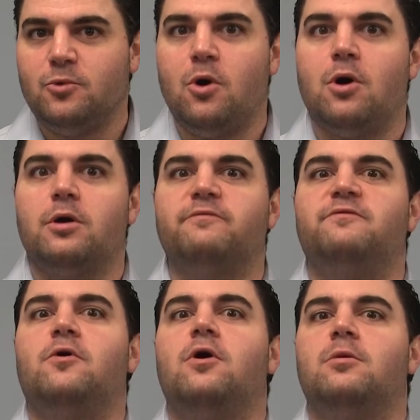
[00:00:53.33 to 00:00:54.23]
are
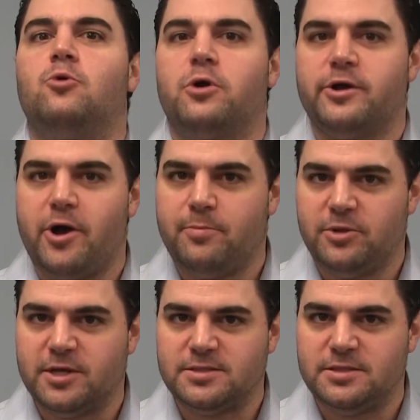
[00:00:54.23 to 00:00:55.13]
far more
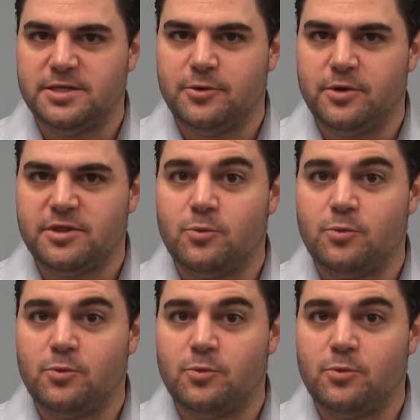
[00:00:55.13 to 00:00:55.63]
complex to deal with,